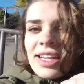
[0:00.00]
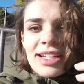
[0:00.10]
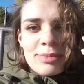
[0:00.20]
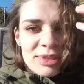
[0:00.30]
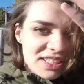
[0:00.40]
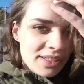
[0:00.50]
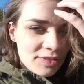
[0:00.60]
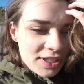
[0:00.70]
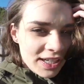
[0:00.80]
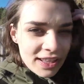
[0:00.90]
90%
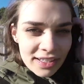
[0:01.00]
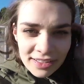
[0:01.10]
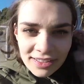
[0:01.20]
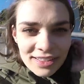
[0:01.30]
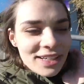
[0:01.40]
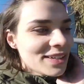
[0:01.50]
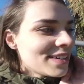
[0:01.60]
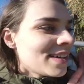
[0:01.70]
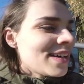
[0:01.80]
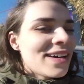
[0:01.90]
of it, I think.
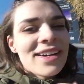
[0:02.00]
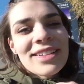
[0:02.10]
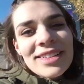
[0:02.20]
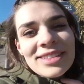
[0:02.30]
And